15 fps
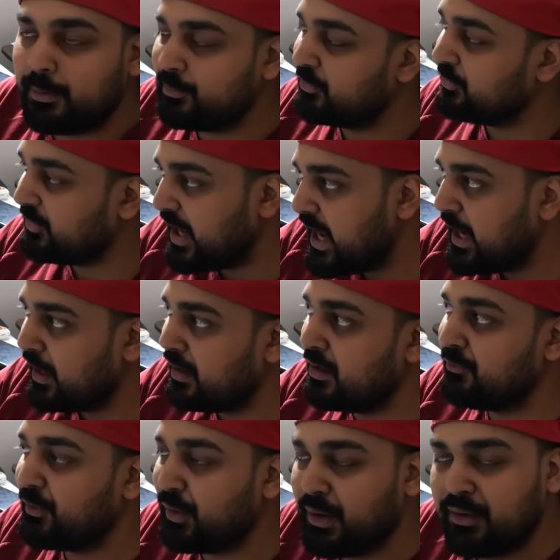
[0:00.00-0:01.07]
I'm just saying,
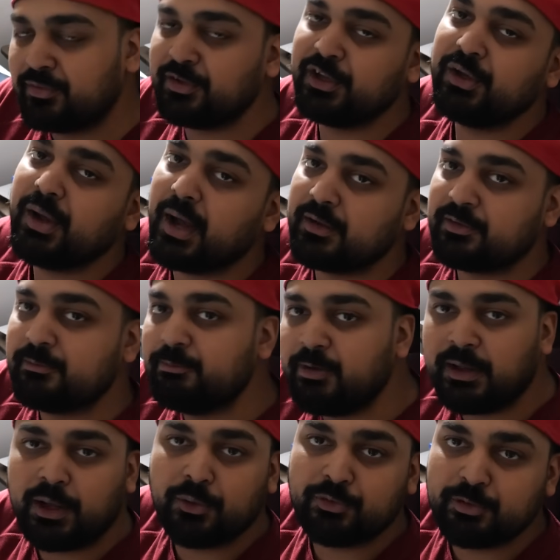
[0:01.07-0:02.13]
if you're going to say you got some
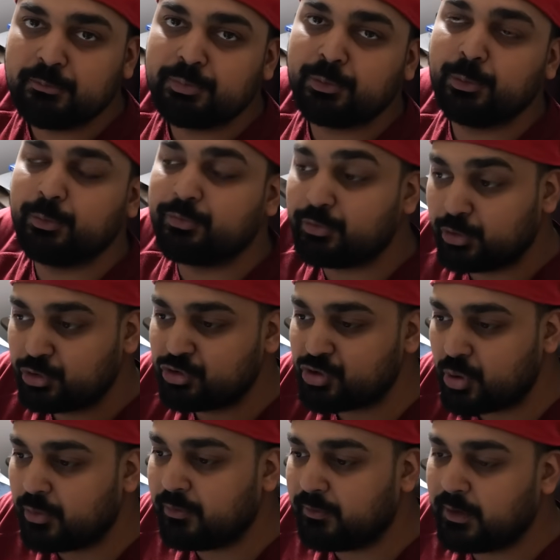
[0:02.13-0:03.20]
videos and proofs,
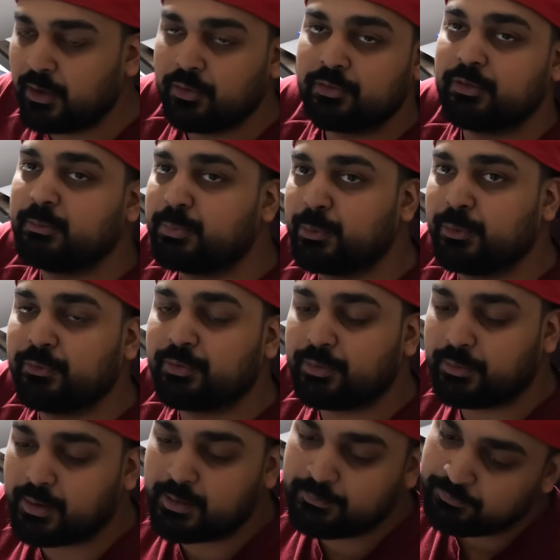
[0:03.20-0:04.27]
show the videos and proofs,
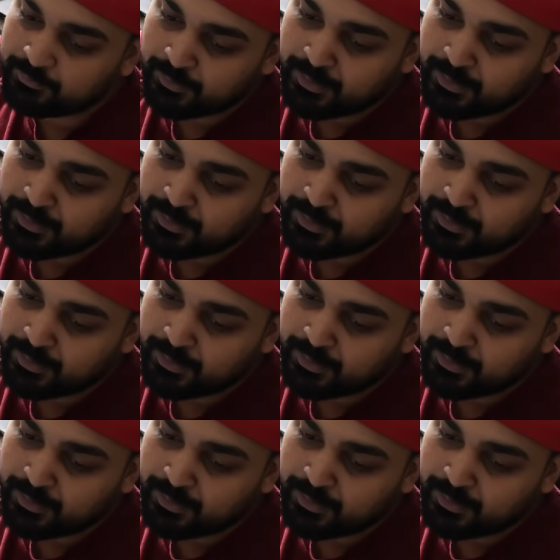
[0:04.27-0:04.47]
okay?